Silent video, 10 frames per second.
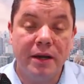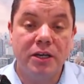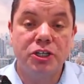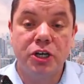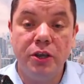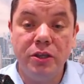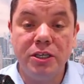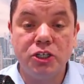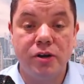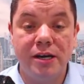I'm going to show you
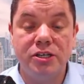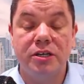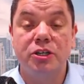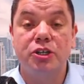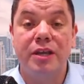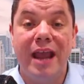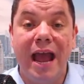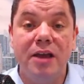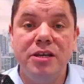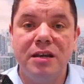this strategy. I'm going to show you
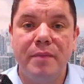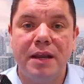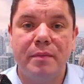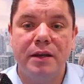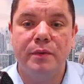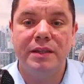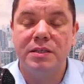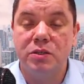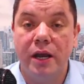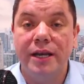how you can make money with
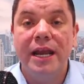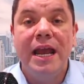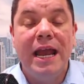this site,